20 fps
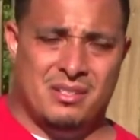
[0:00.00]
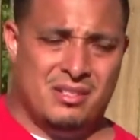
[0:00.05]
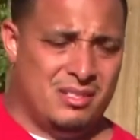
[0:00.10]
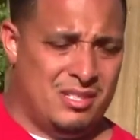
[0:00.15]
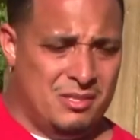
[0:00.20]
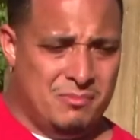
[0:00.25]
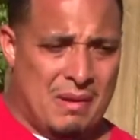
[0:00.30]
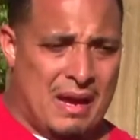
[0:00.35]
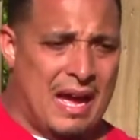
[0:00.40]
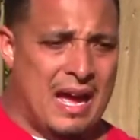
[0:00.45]

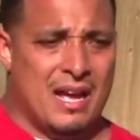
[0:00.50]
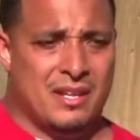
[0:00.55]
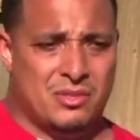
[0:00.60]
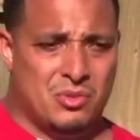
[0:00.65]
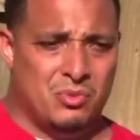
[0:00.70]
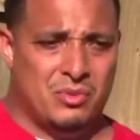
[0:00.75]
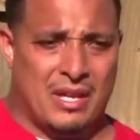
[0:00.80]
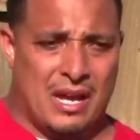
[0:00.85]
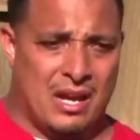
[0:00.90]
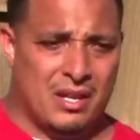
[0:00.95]
She's behind
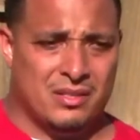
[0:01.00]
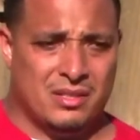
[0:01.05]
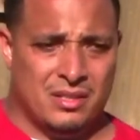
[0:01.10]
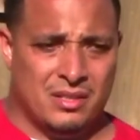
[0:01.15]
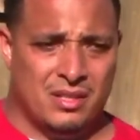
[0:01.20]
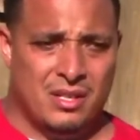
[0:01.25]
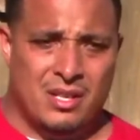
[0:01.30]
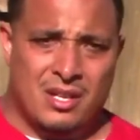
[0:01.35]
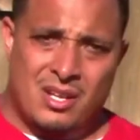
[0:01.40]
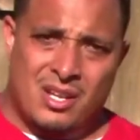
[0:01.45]
$2,000.
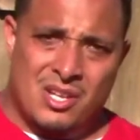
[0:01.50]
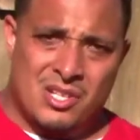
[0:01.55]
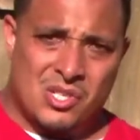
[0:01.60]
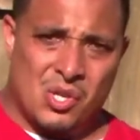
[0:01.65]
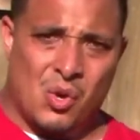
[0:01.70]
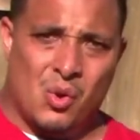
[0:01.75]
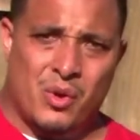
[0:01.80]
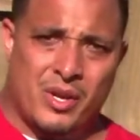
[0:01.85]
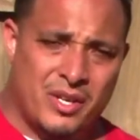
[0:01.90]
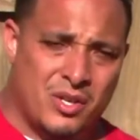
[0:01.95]

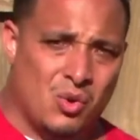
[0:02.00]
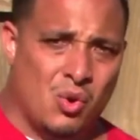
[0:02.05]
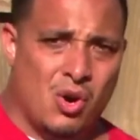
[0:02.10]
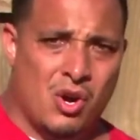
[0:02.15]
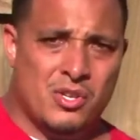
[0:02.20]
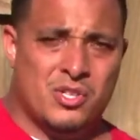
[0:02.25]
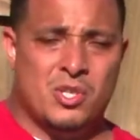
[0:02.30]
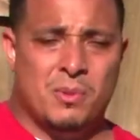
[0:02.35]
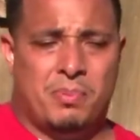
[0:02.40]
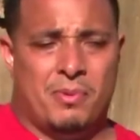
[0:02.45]
So in order
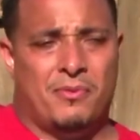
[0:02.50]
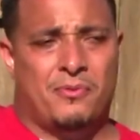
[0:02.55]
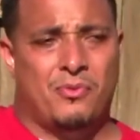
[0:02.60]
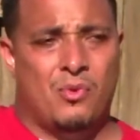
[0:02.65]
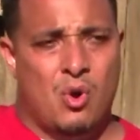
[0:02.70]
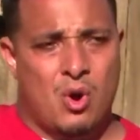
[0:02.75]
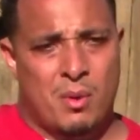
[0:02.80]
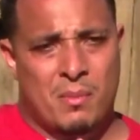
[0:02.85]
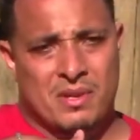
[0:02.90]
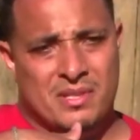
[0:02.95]
to
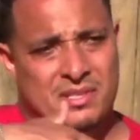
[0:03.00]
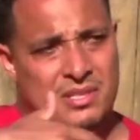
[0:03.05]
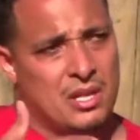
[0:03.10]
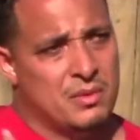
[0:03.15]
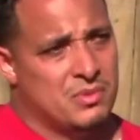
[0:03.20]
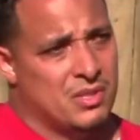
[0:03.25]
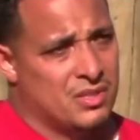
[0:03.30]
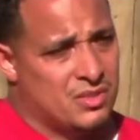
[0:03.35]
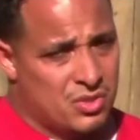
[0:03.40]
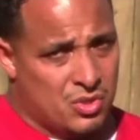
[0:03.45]
perform a
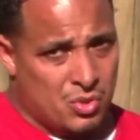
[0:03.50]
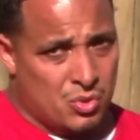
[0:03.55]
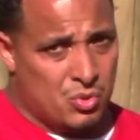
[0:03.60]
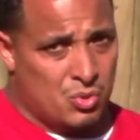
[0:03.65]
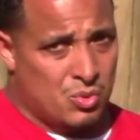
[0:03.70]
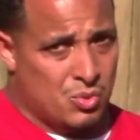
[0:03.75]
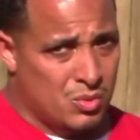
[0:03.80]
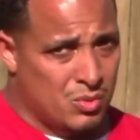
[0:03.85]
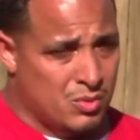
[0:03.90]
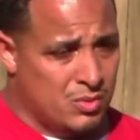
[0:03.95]
subject
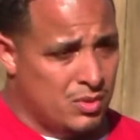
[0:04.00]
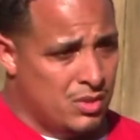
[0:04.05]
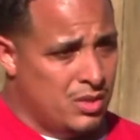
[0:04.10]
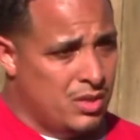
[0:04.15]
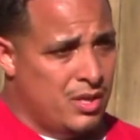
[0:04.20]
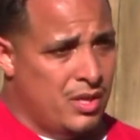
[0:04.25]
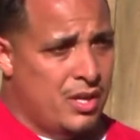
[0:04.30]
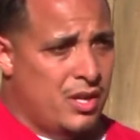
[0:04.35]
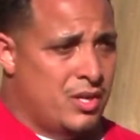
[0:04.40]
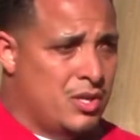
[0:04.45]
to,
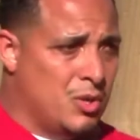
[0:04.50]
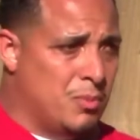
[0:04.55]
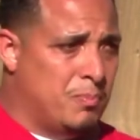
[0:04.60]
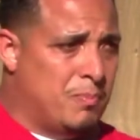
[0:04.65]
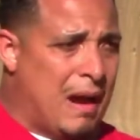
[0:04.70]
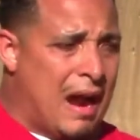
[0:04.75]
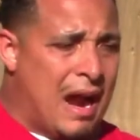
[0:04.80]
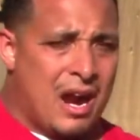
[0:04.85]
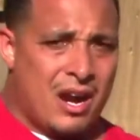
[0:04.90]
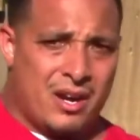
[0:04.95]
your
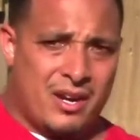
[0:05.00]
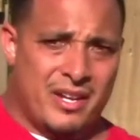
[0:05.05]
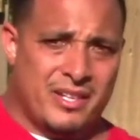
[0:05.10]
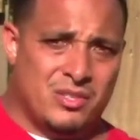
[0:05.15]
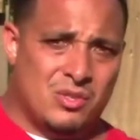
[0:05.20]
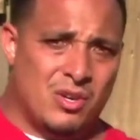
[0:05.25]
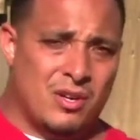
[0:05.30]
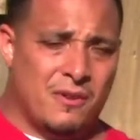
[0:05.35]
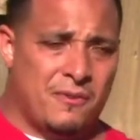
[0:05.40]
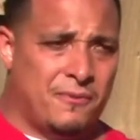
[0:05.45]
buyer is
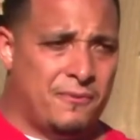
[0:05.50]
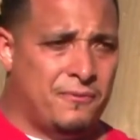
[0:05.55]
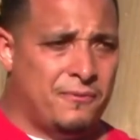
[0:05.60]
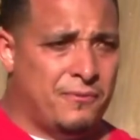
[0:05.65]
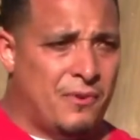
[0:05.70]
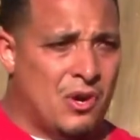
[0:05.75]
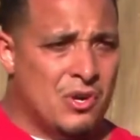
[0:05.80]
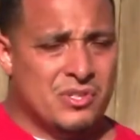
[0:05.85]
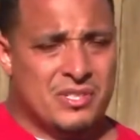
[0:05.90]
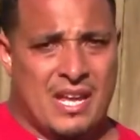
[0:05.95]
going to
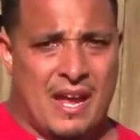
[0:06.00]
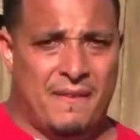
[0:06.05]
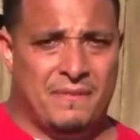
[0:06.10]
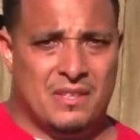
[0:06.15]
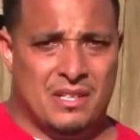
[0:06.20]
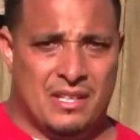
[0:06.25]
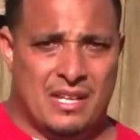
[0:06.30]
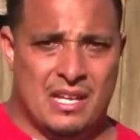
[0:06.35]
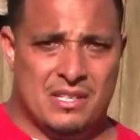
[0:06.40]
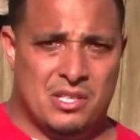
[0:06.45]
first have to
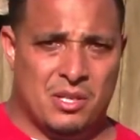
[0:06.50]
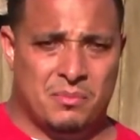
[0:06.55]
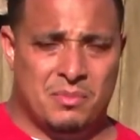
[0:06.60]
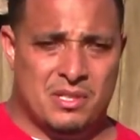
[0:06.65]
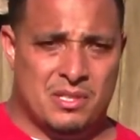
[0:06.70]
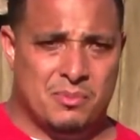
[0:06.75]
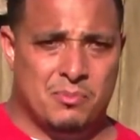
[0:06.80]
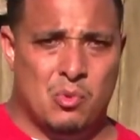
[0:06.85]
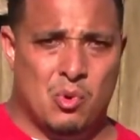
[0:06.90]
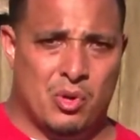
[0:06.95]
catch up
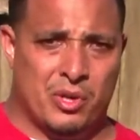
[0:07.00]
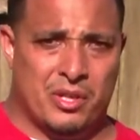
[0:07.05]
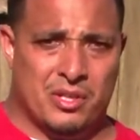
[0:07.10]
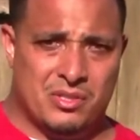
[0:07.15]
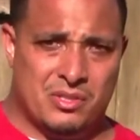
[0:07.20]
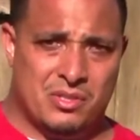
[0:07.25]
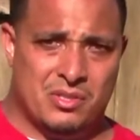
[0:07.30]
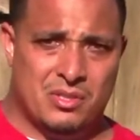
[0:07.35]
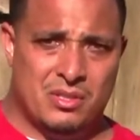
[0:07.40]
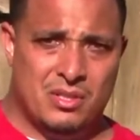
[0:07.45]
this
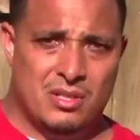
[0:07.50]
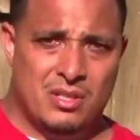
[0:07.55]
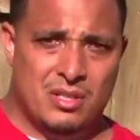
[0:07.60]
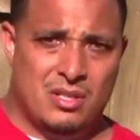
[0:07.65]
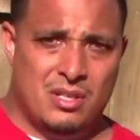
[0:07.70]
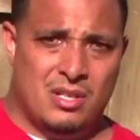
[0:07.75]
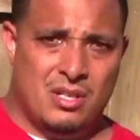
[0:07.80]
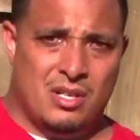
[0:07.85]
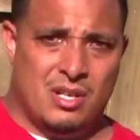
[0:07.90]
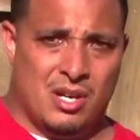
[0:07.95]
mortgage,
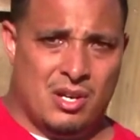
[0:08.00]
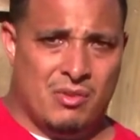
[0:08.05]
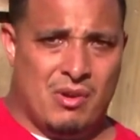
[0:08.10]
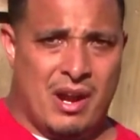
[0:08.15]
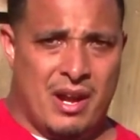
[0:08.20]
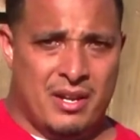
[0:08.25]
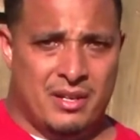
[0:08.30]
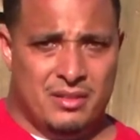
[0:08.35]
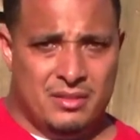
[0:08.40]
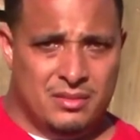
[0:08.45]
all right?